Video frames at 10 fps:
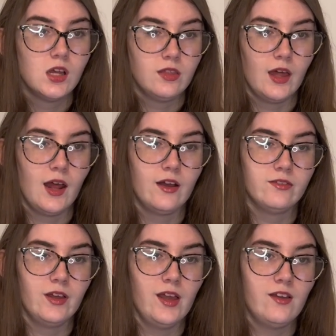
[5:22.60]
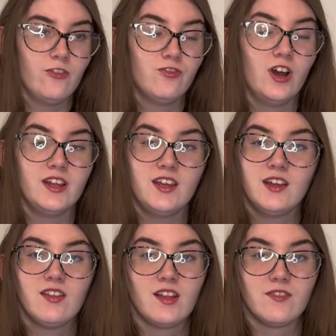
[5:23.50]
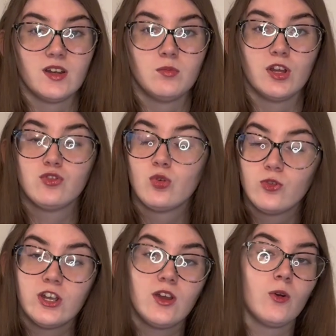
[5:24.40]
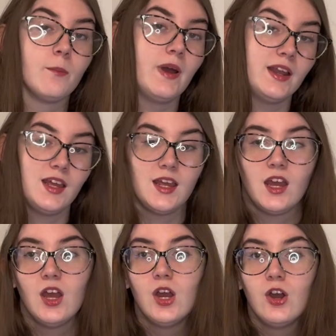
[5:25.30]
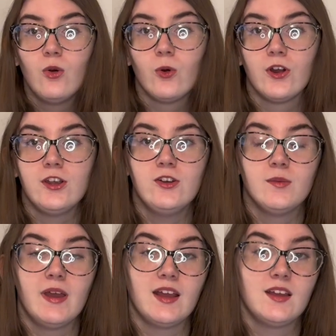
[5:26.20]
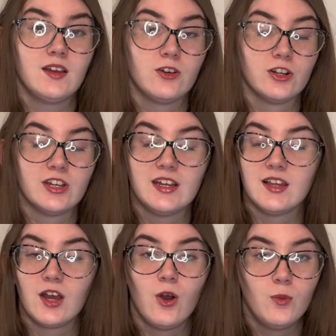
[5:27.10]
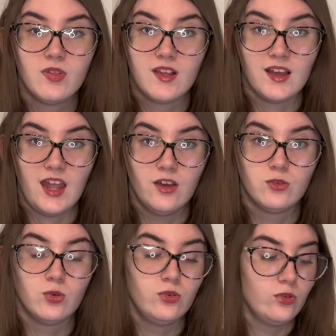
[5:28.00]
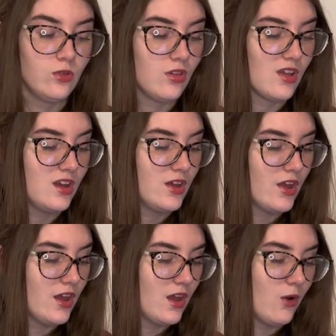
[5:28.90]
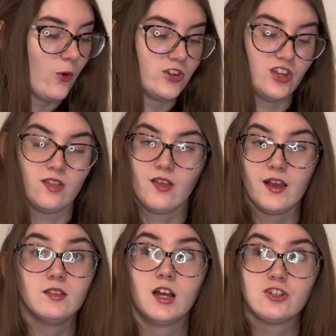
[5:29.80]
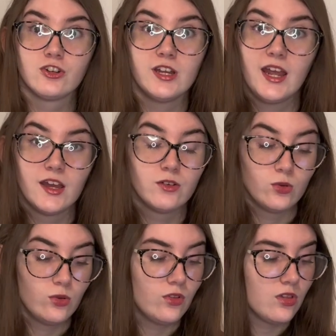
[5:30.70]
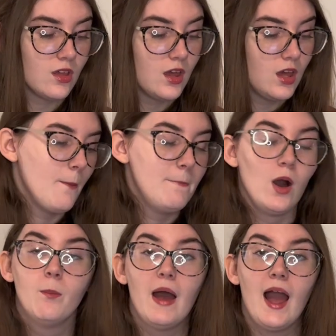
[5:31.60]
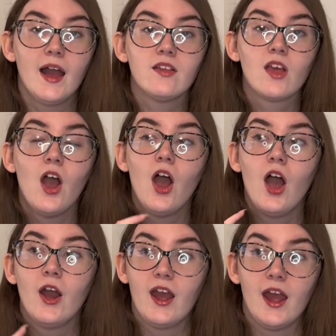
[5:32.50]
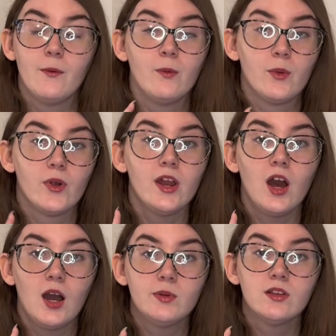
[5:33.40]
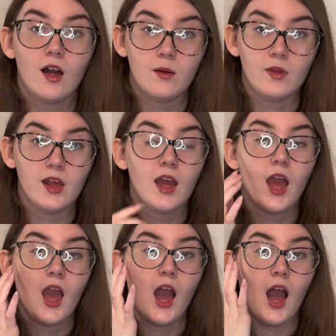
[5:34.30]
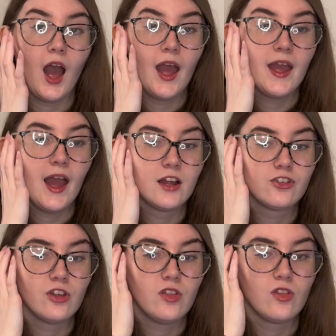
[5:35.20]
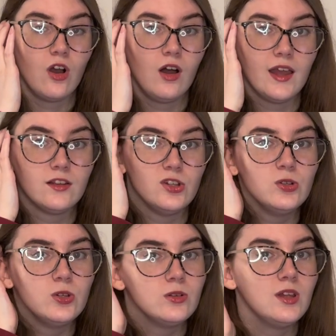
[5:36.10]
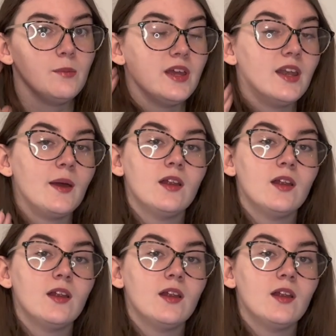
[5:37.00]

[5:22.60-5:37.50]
that have like funny stuff in them like jewelry or money or you can make or get like homesick candles or just like luxury candles belt bags okay when we were at hobby lobby i actually saw a lululemon